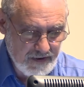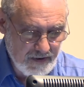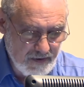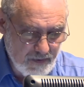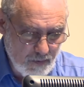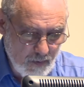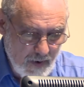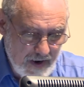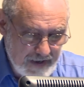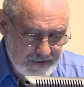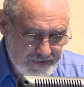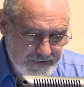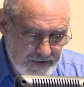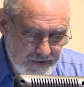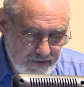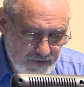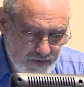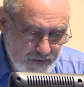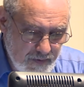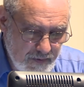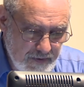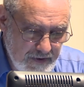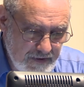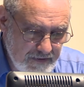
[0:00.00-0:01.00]
of the rocks and
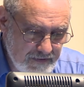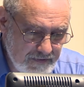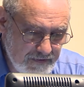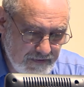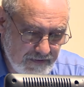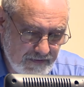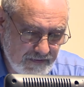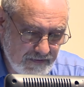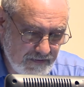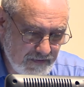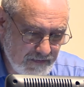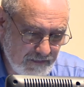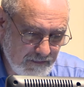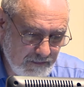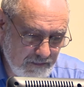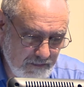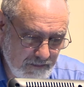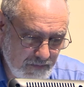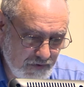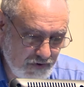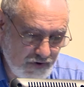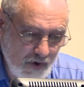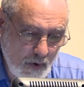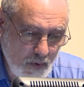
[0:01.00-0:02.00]
trees,
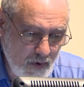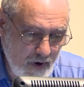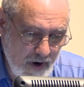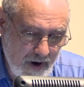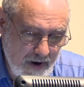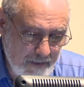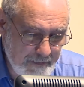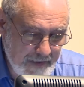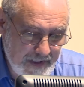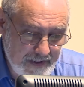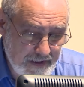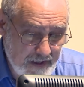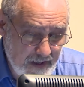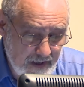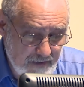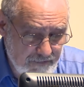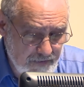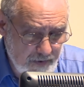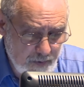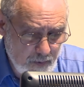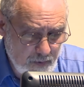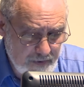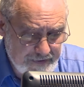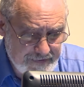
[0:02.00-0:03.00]
so common that
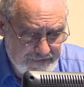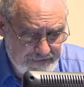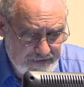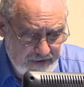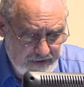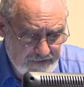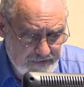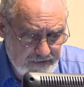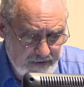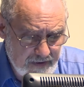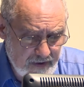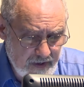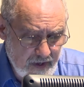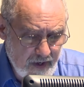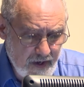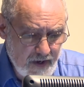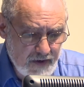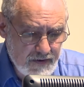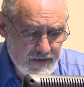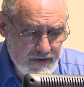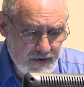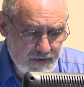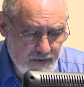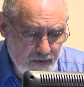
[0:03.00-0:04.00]
everyone says it.
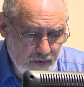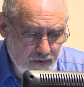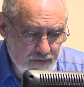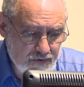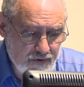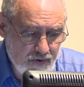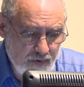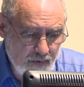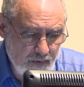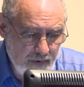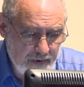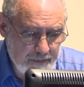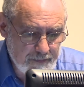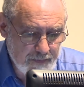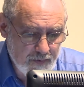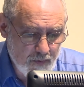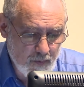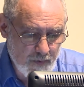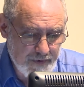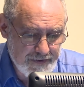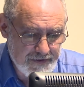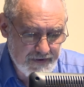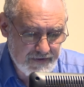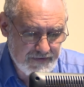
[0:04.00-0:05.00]
To those gripped
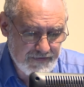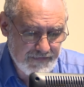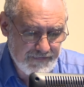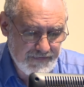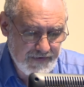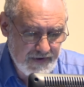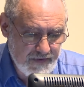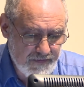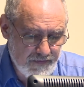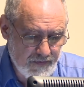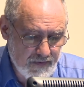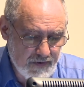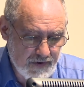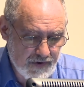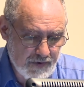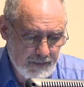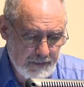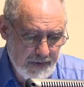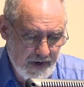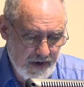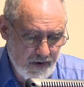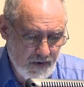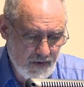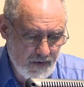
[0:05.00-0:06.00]
with this
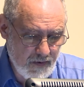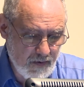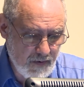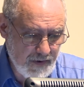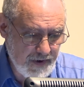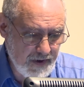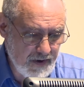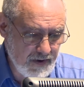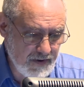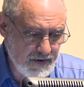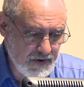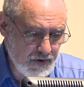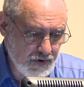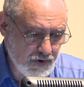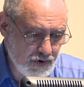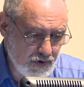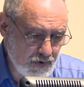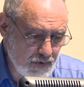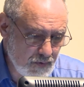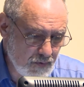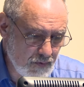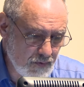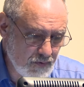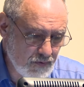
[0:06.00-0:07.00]
feverish paranoia, the
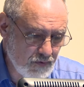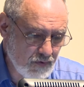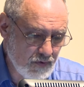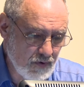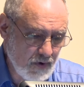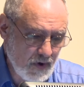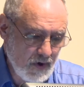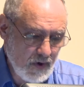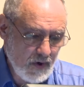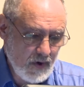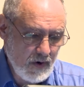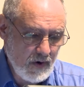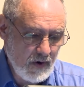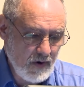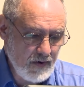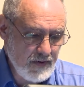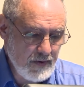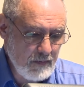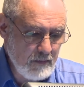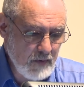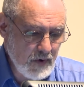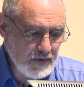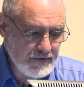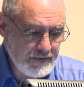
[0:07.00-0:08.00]
Jews are
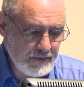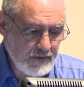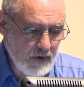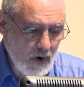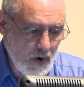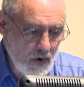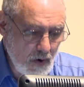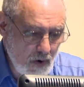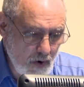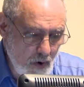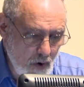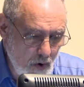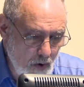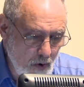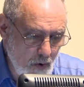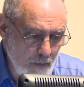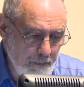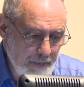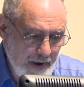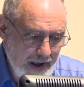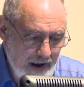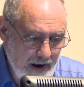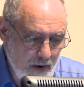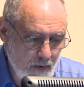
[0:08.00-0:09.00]
the most
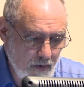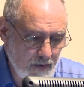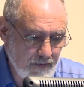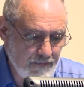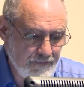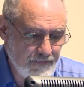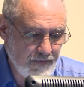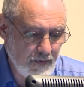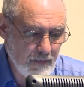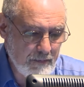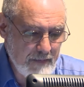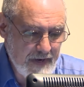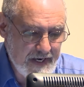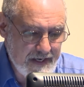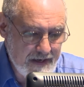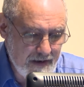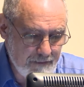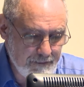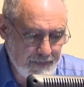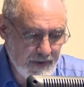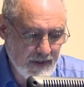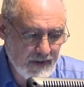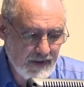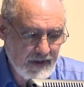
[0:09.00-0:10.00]
all-powerful
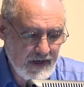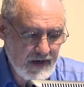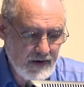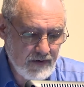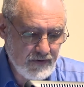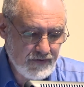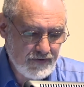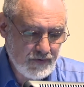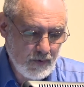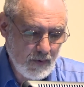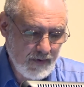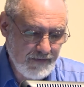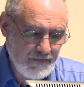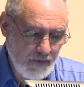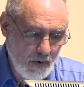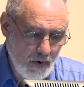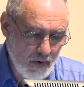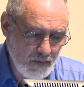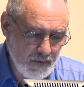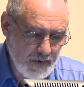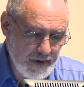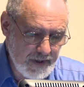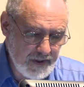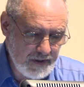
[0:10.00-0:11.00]
manipulators who have
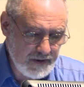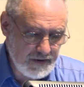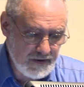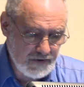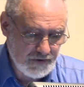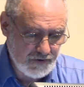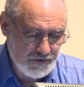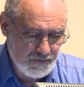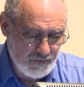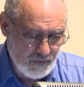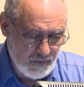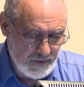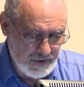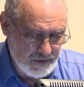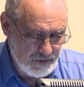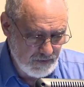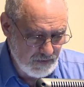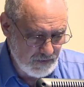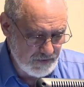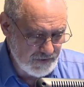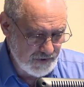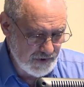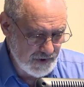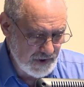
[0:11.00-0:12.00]
already destroyed
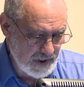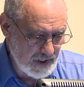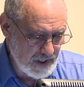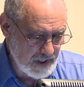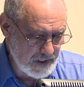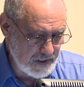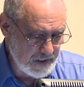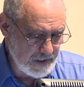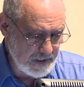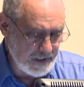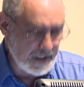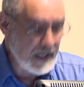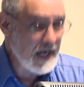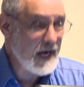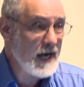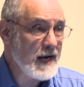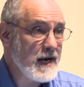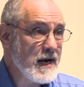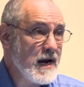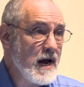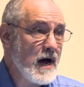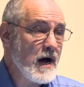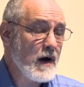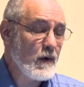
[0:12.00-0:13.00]
Christianity
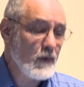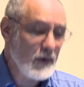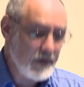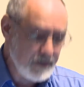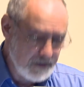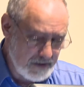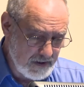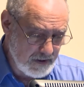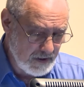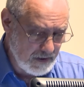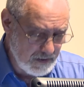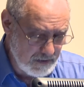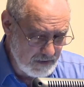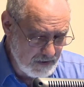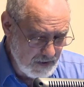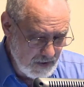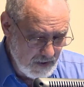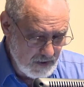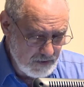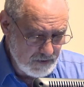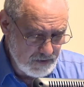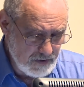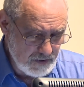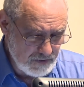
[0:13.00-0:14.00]
and now intend
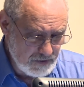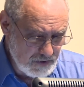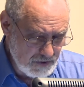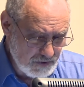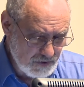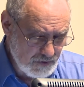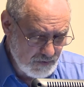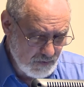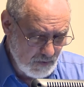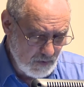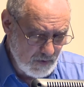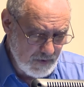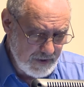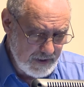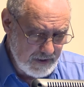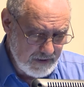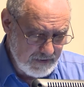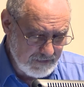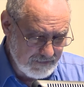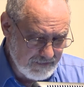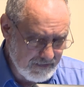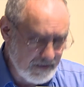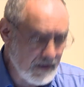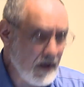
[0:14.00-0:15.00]
to destroy
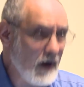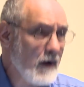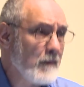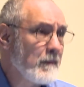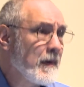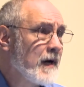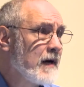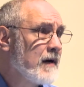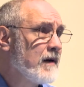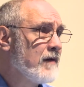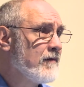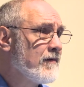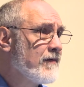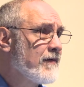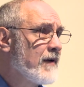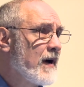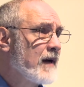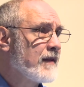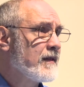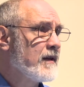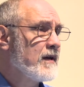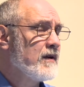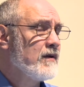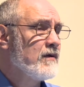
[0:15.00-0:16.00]
Islam. And in
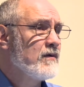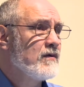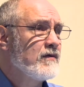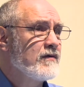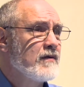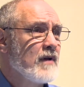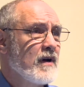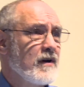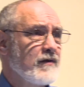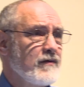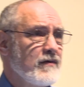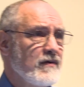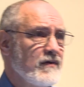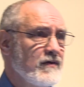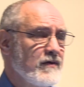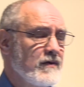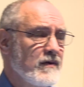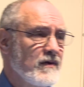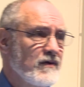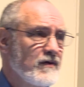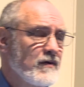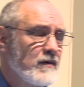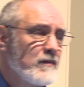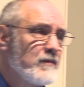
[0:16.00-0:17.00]
fact, they use not just
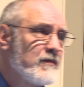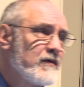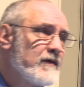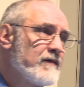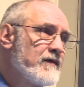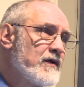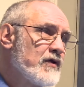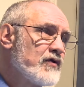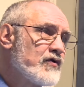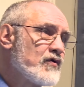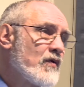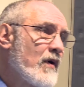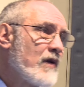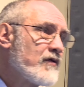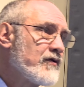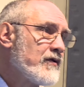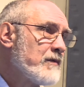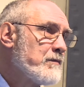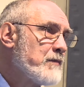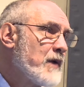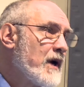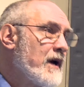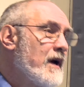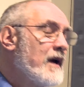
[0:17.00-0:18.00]
the terms of
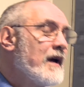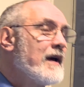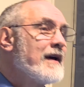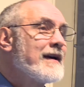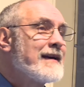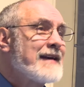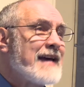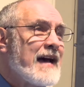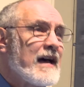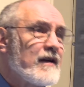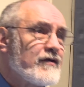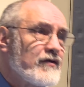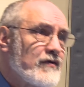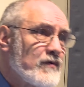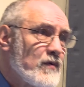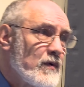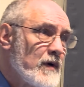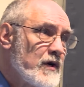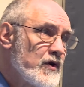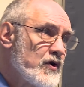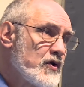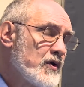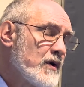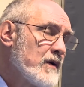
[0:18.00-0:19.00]
destruction, but
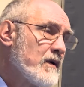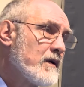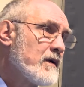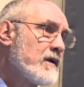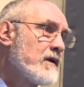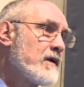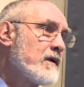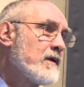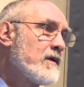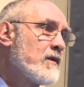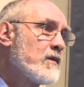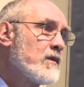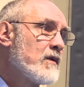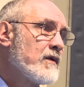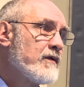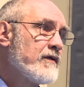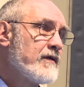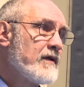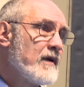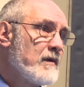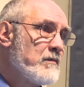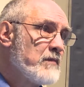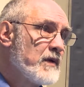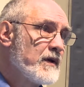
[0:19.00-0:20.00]
castration. In other
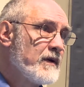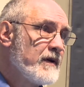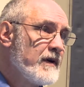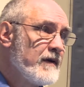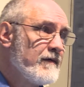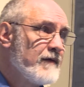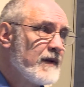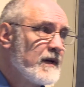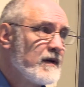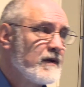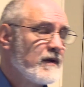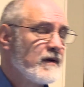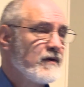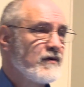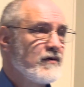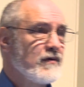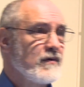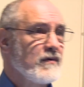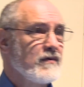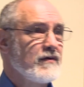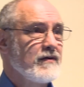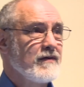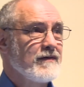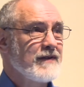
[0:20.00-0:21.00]
words, they believe that the
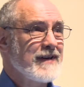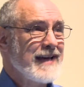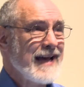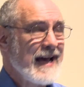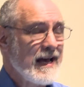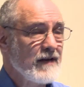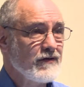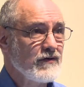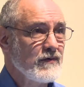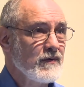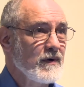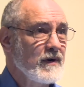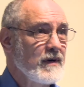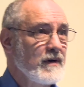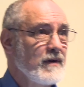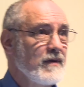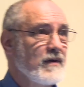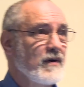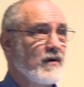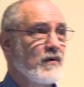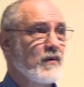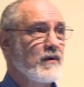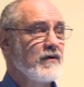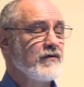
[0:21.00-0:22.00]
Jews have castrated
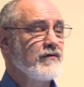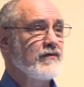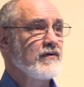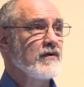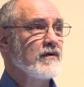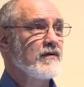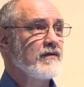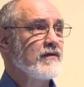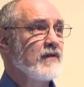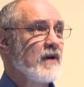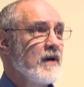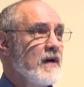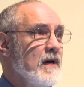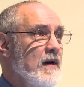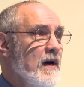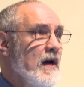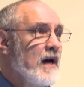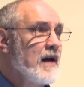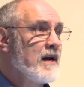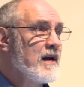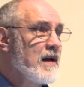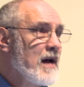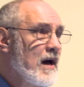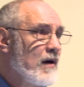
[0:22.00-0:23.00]
the Christians,
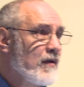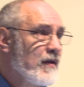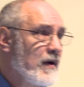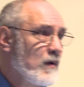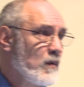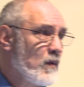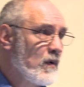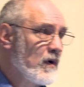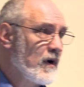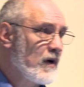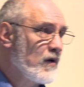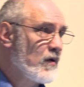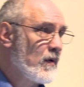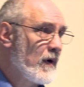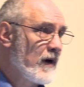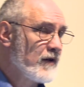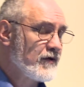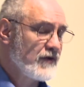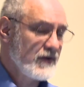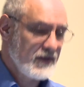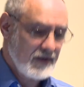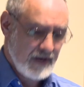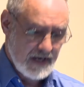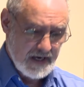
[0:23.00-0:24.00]
and now they want to
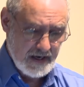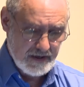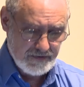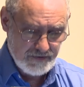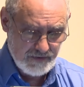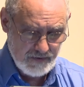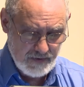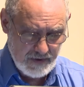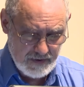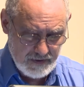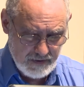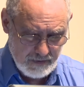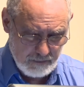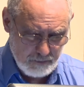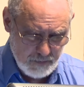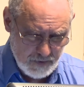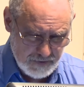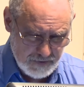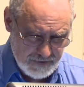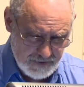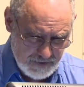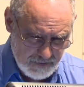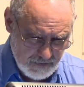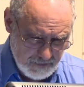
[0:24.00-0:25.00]
castrate the
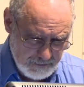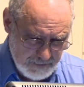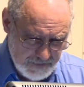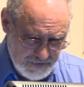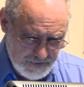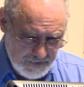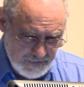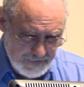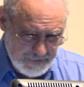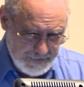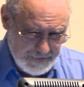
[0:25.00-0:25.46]
Muslims.